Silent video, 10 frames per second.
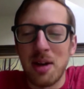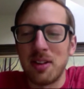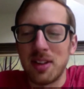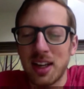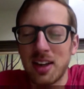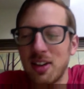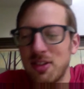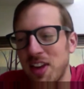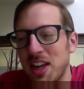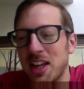like a
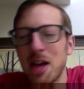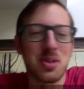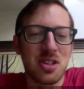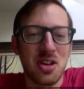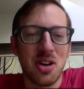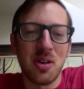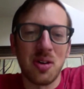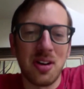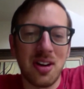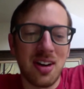fake
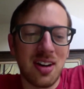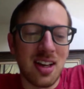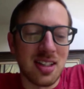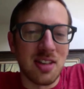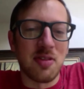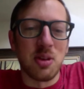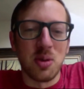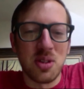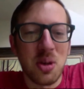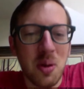episode as if you
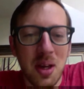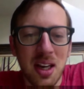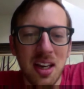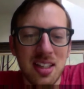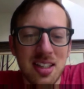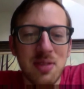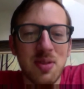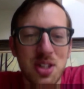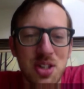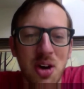were doing a
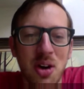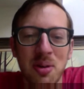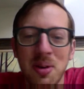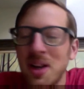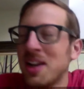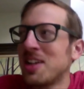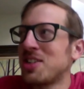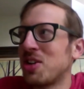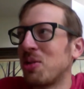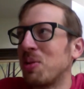TV show?
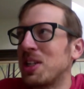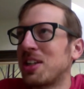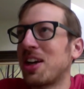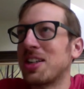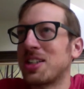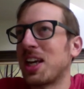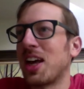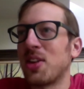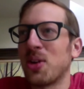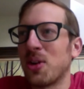So we cut
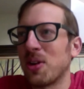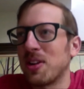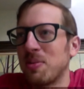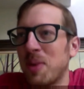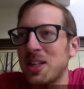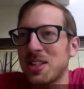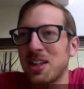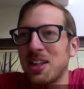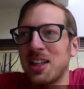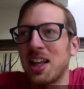together
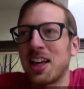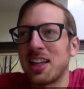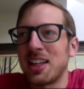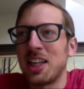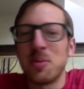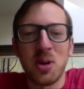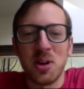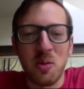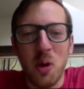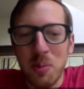basically like Ebert
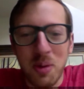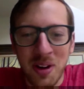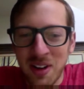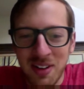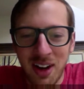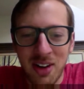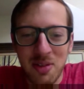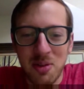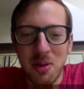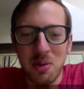and Roper. I don't
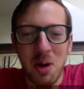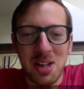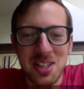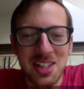know if you ever watched that.